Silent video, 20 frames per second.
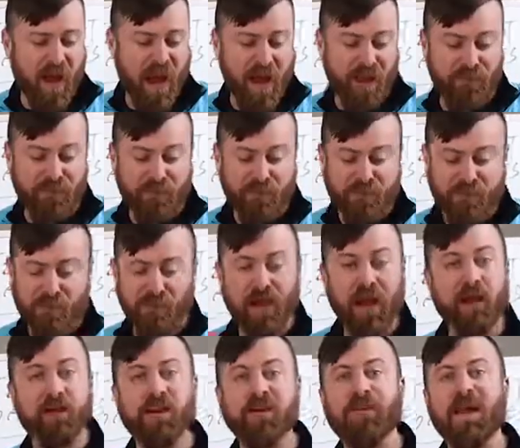I've
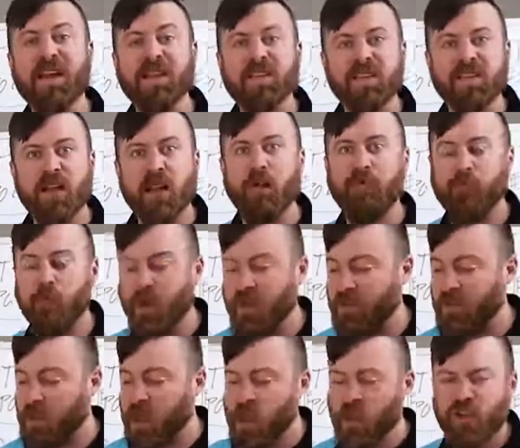surrounded myself with
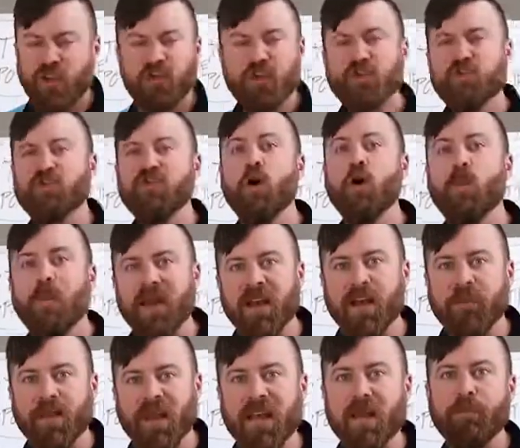so
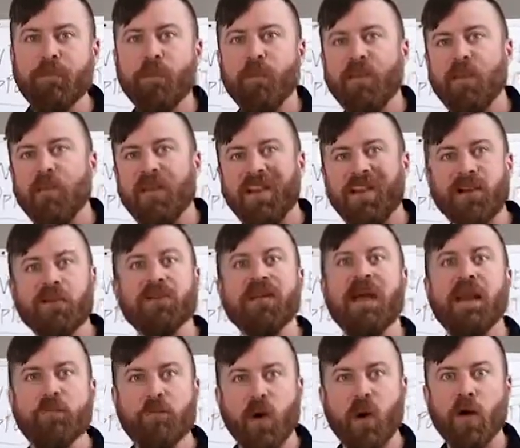many people,
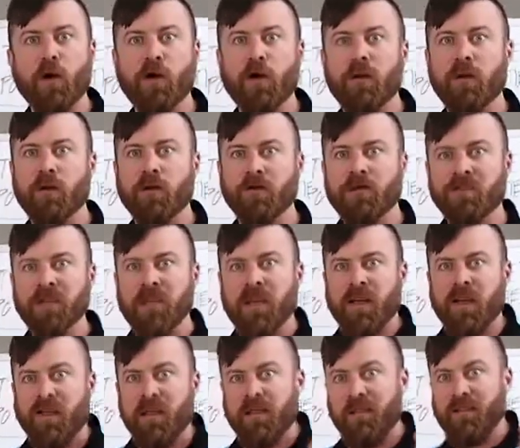internet marketers.
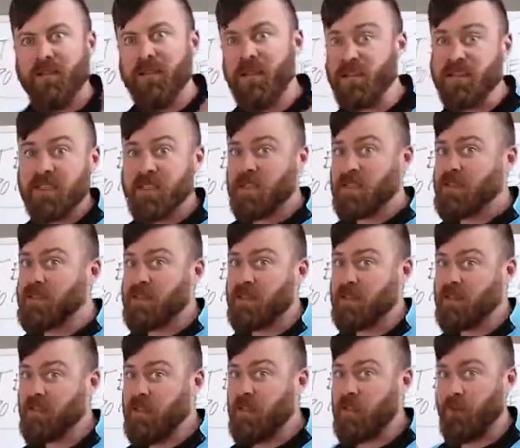This is
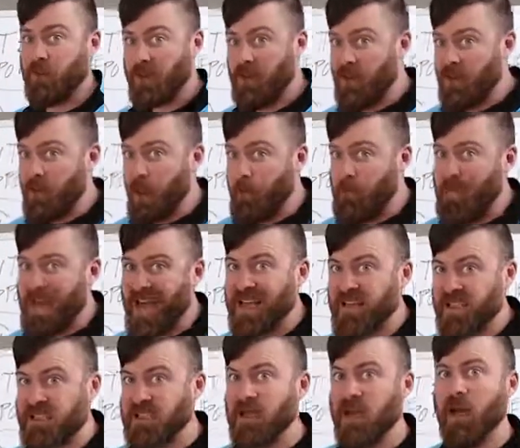literally the
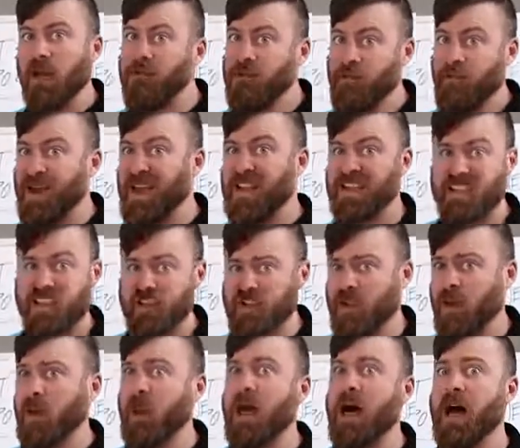best of the best. There's a
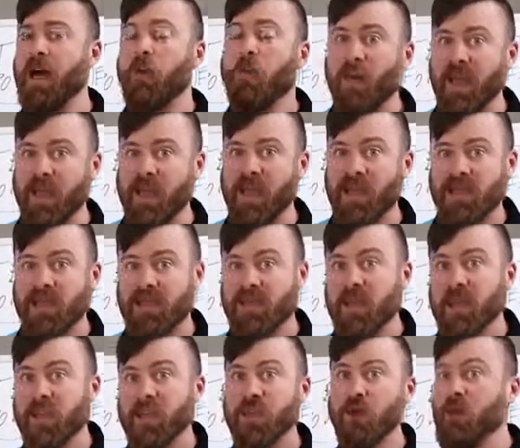lot of ways
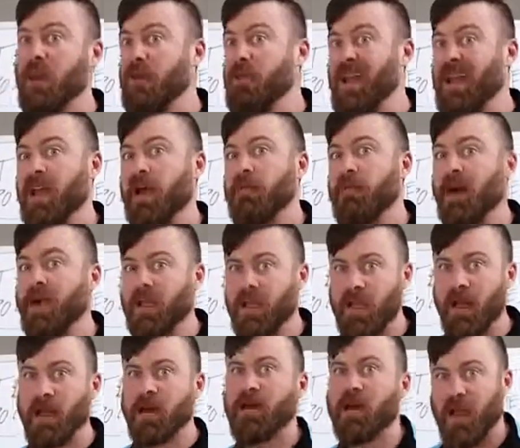you can make money
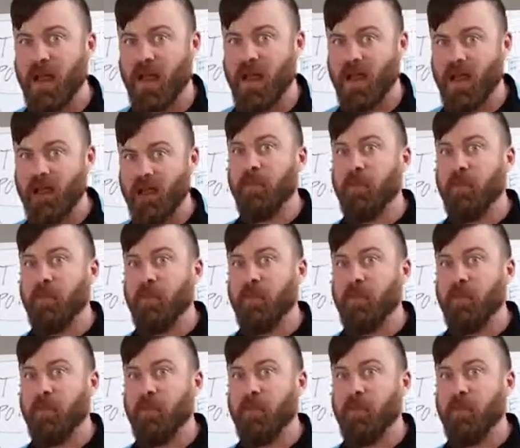online.